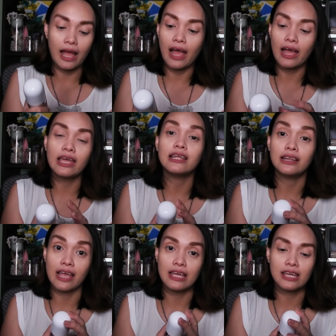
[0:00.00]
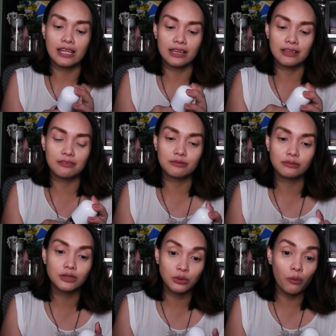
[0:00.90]
I like it.
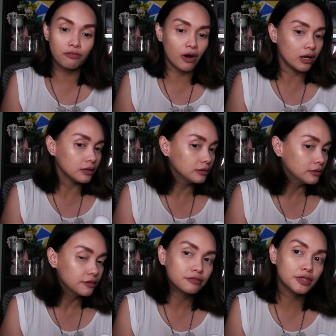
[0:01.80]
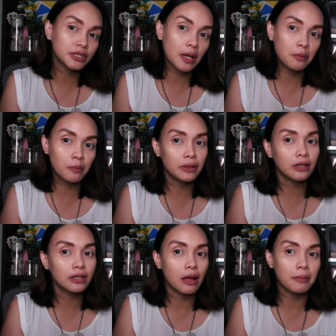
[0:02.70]
So far. First time ko
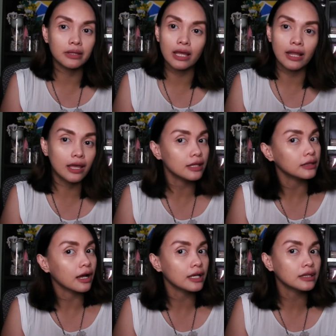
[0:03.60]
palang ginamit. I like it na.